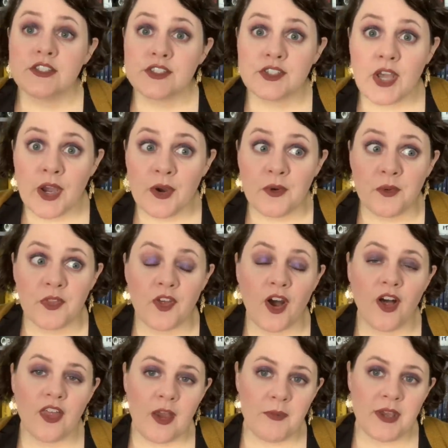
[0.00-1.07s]
So with
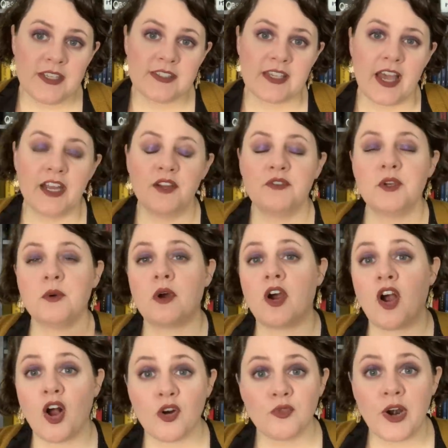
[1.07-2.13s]
all that being said, if you
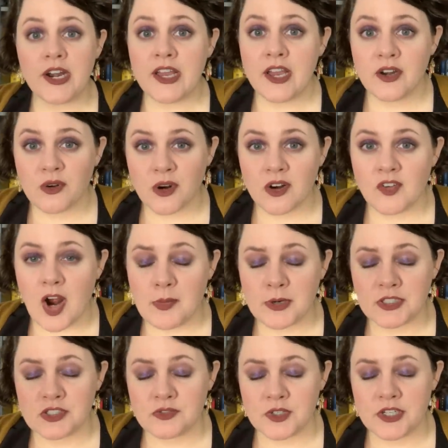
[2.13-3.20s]
are already a Nora
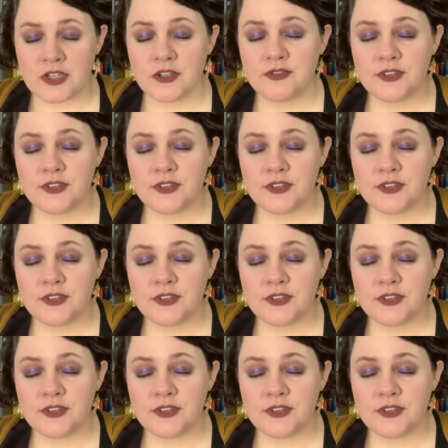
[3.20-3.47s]
Roberts reader,